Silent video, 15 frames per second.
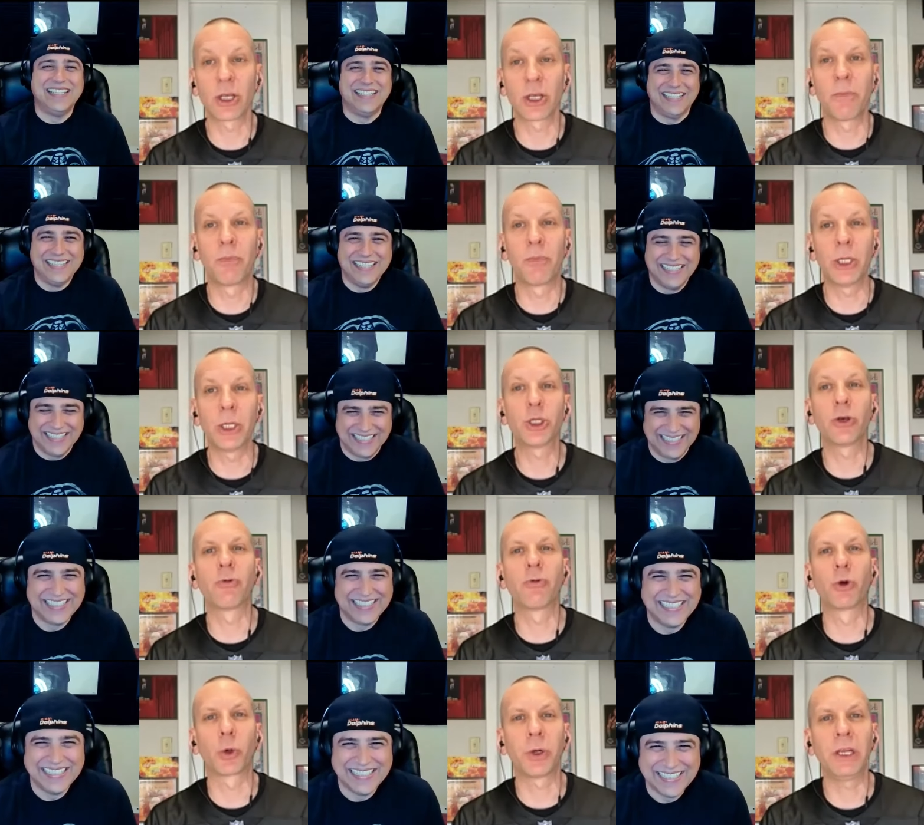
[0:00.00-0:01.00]
Speaker 1: a bunch
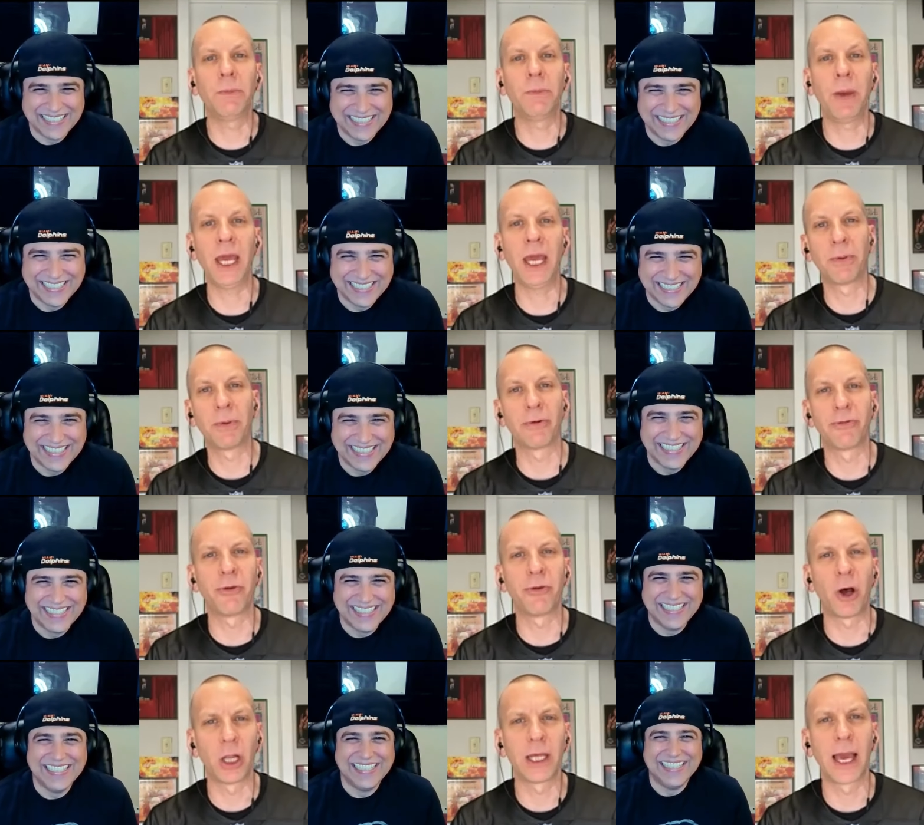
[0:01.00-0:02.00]
of green paper
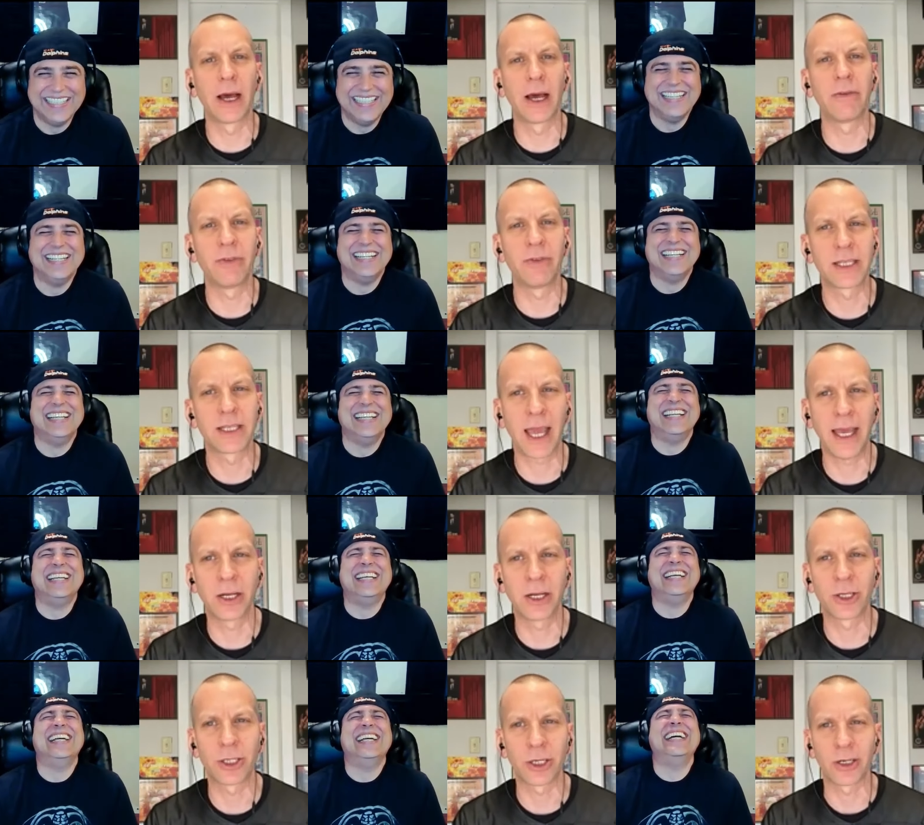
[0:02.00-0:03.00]
falling out of this
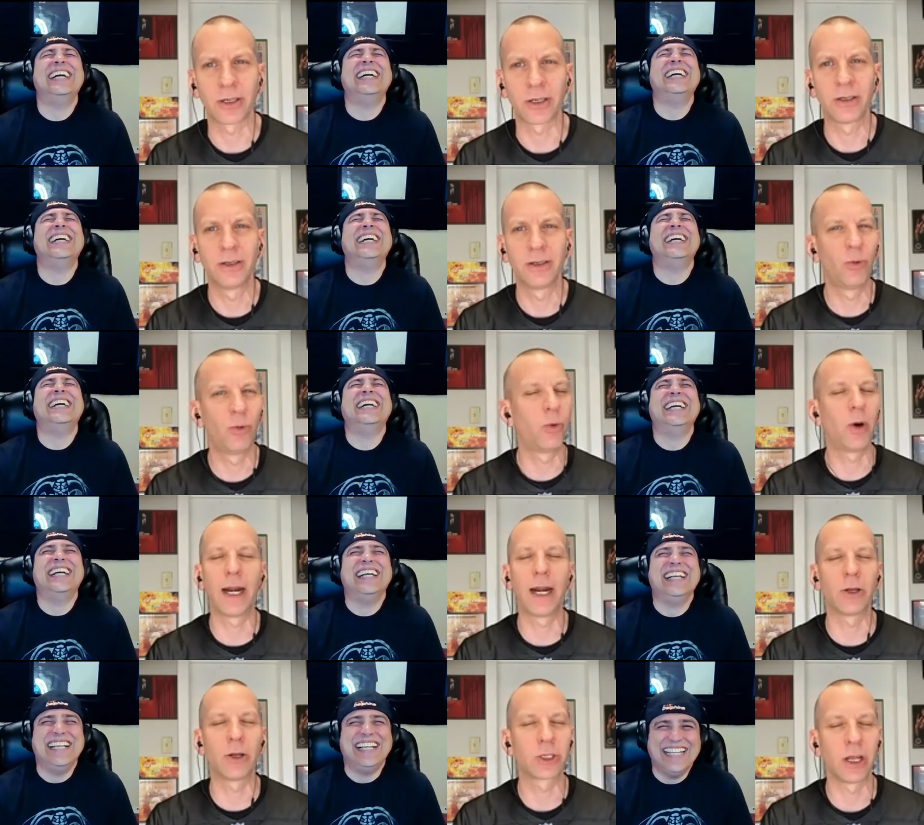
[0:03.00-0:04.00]
canister. What
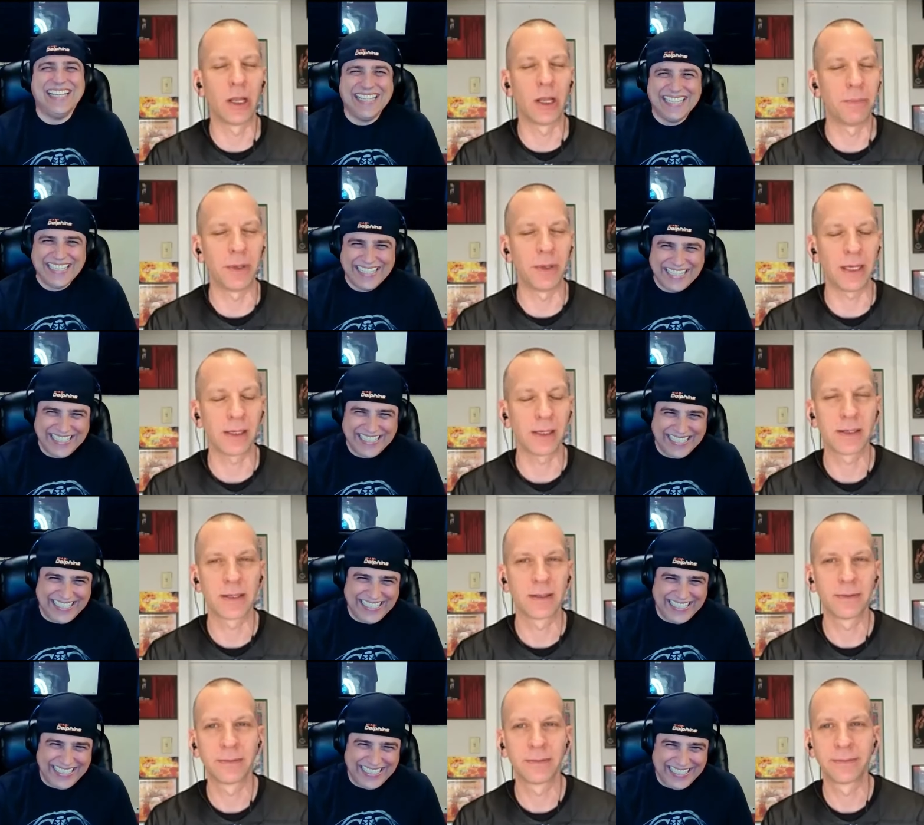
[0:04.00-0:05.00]
else could it be?
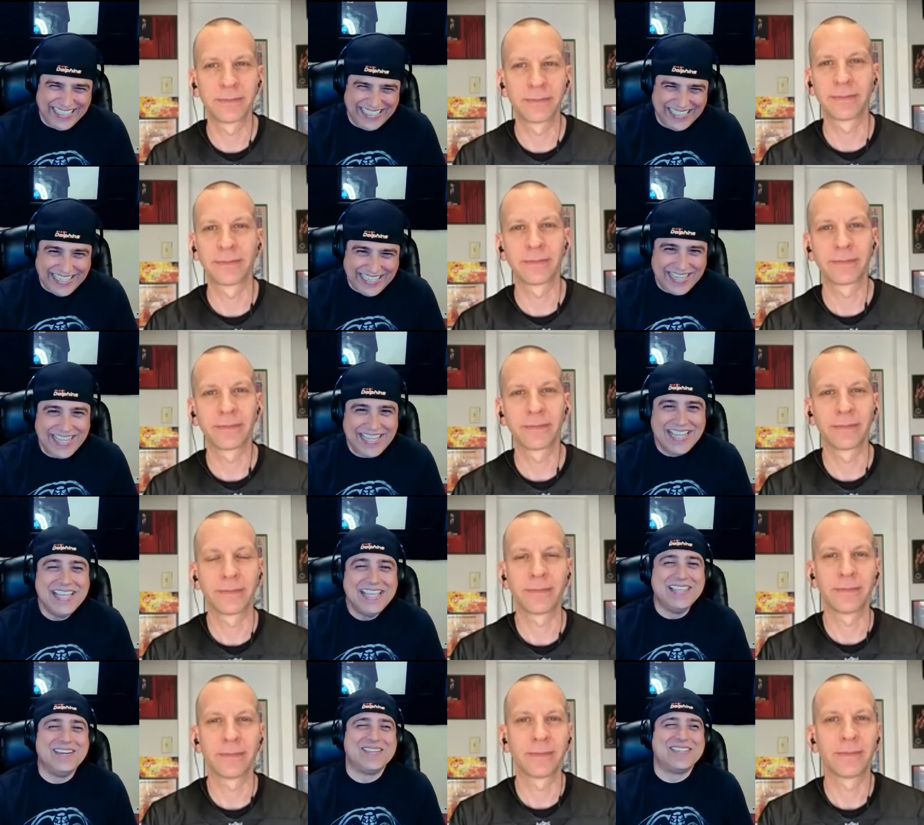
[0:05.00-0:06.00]

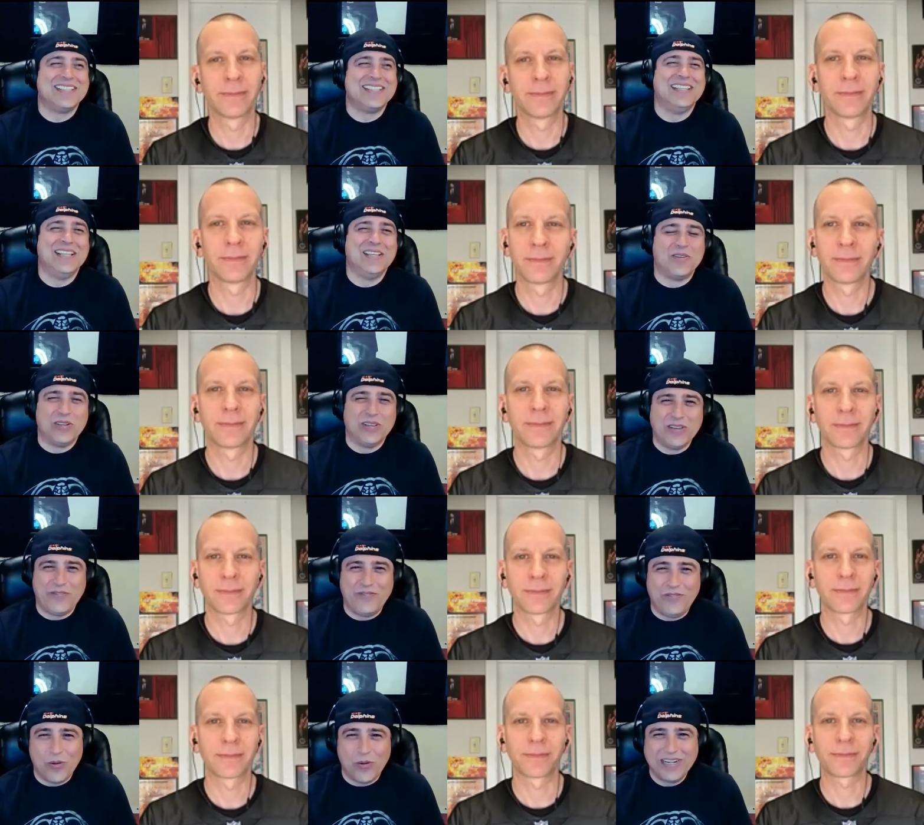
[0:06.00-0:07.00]
Speaker 2: There's
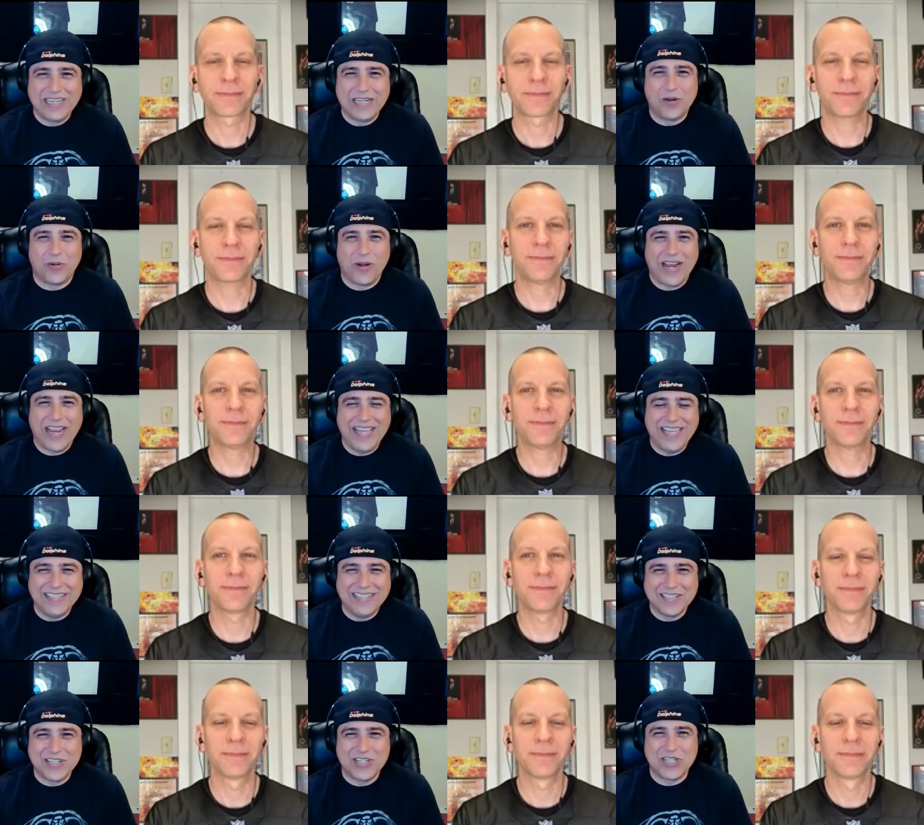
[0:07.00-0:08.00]
literally 40
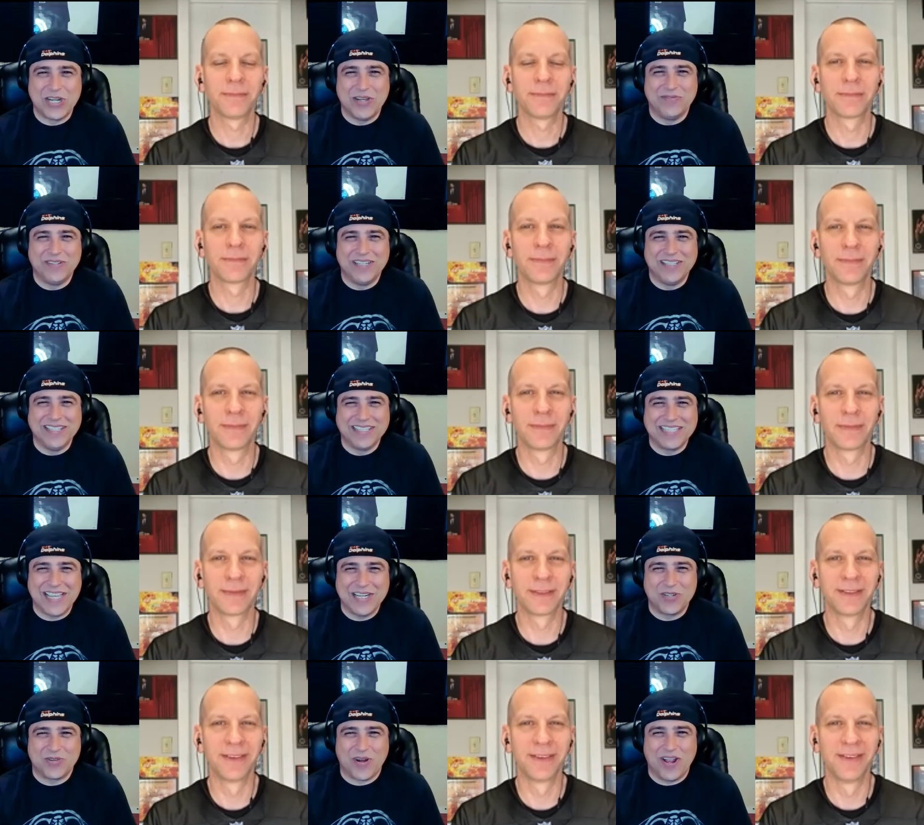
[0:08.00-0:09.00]
grand shoved in this
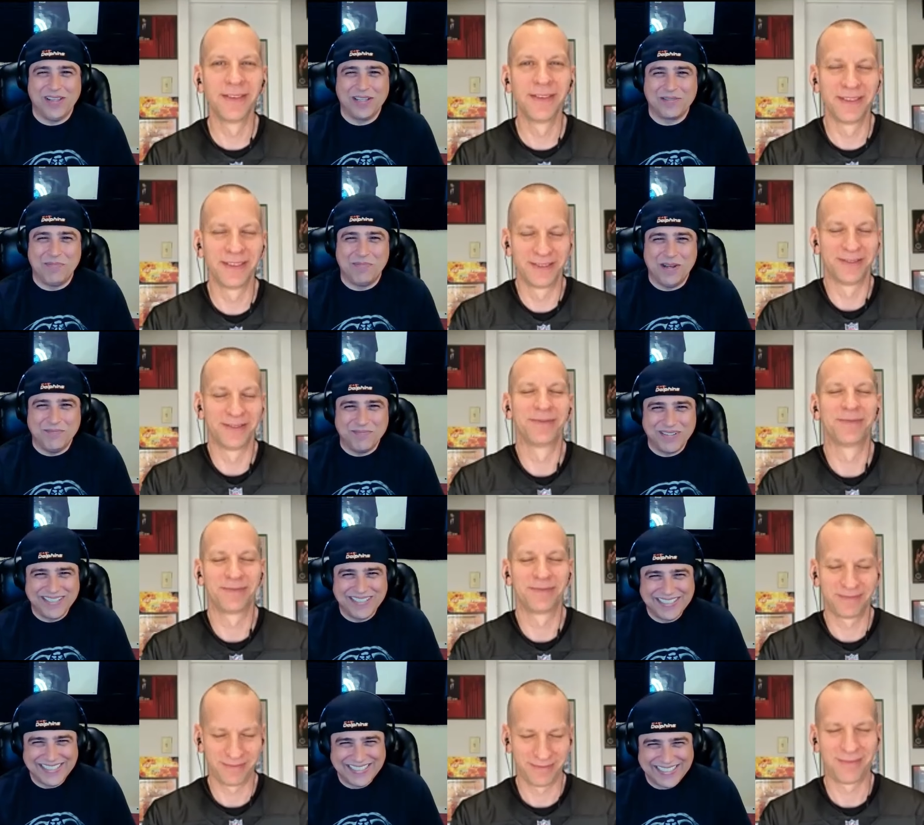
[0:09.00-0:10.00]
hydraulic pump.
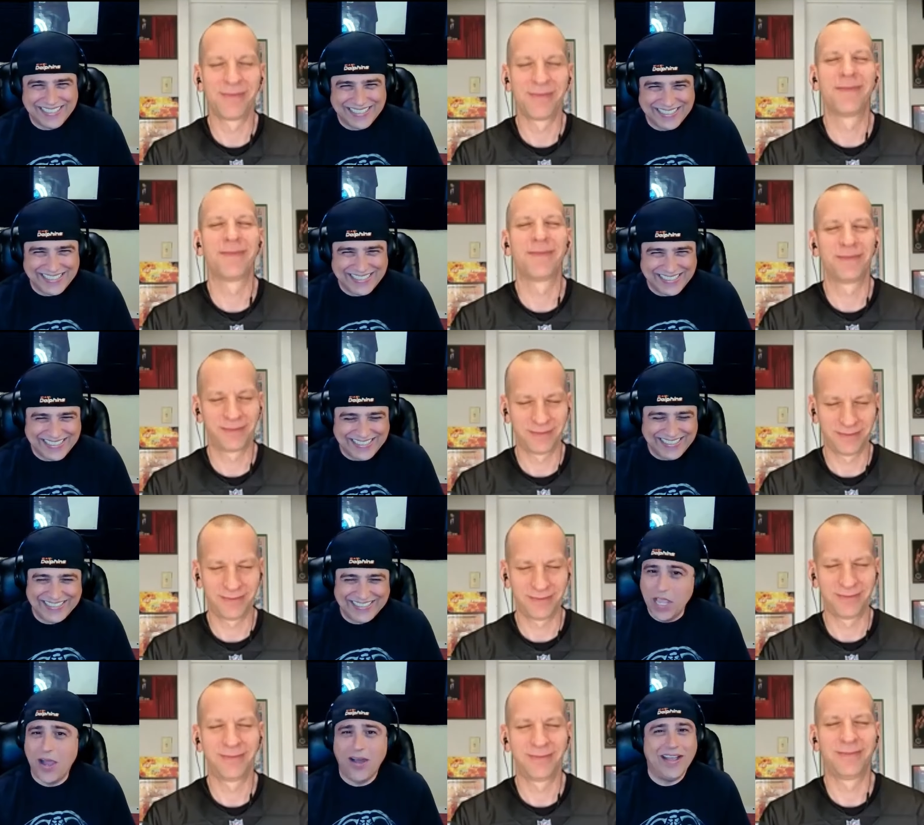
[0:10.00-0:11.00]

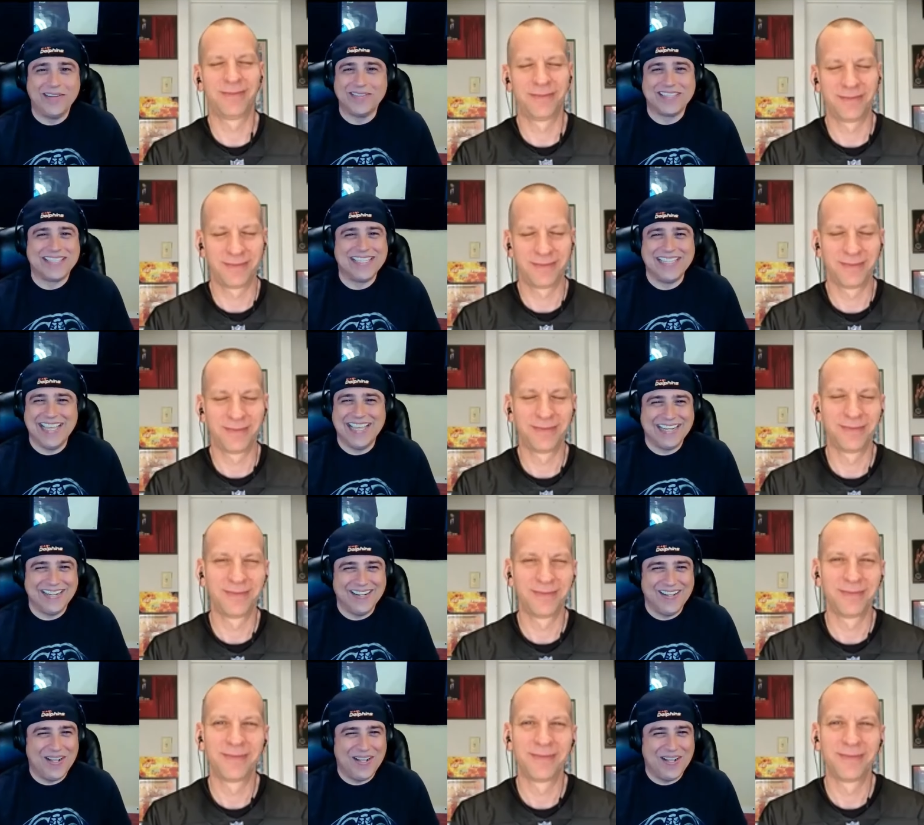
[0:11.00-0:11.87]
No, I don't see that at